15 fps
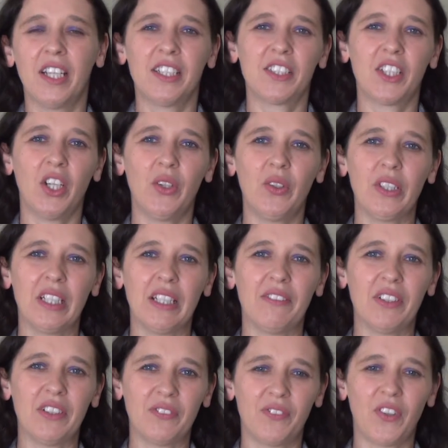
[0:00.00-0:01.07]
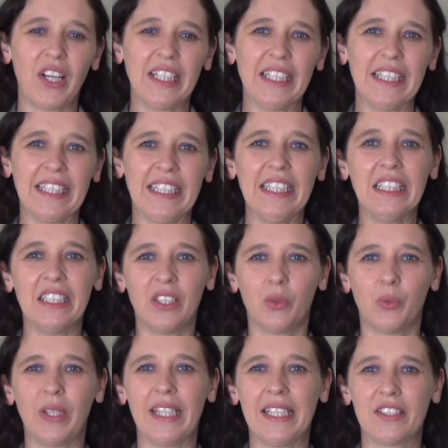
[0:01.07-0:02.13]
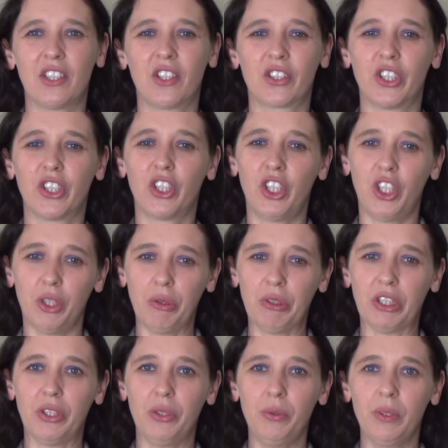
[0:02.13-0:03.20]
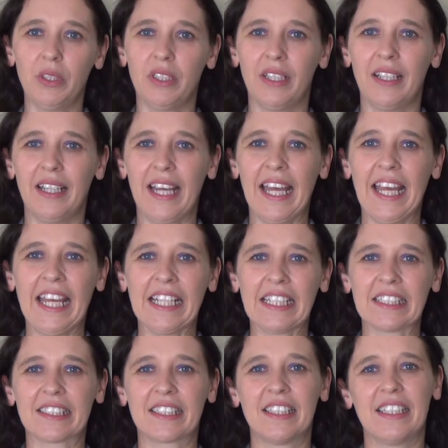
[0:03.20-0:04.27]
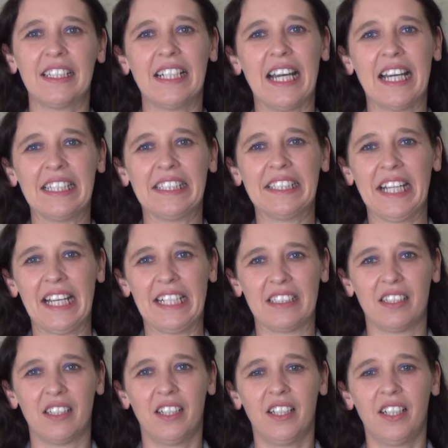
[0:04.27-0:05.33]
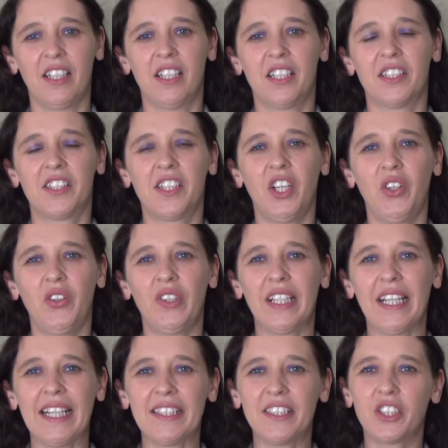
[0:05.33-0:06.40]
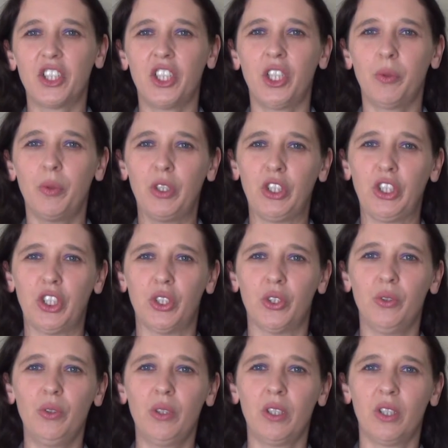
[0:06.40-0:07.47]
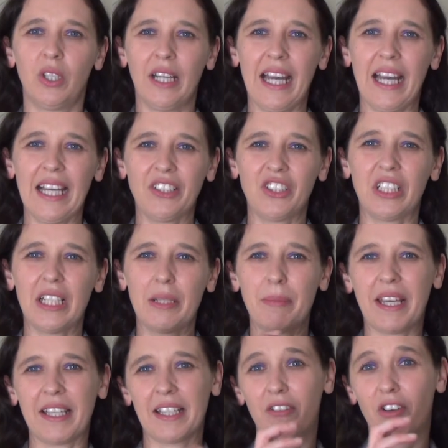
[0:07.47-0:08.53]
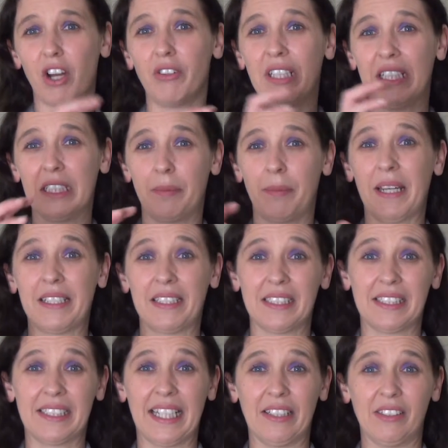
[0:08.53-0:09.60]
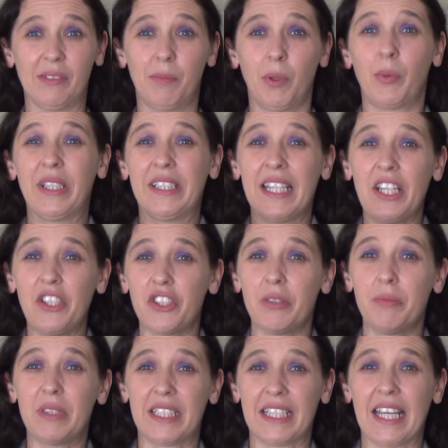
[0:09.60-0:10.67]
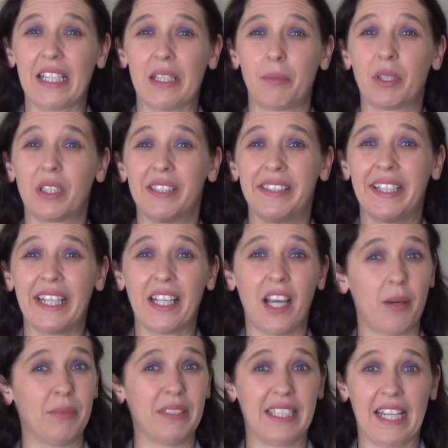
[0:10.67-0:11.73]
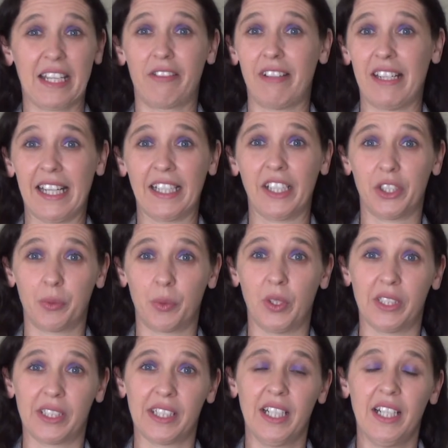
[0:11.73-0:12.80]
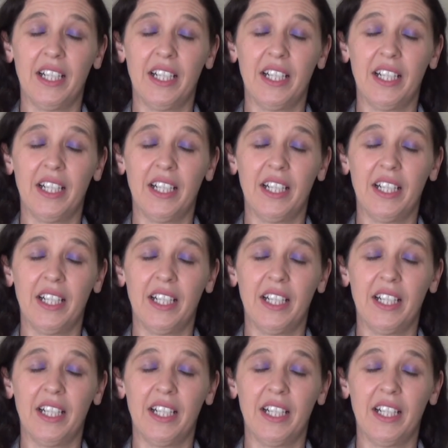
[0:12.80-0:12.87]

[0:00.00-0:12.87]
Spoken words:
So finally, we need to look at QU, X and Z. So the letters Q and U actually make their own independent sounds, but we teach them together because they come together in English words.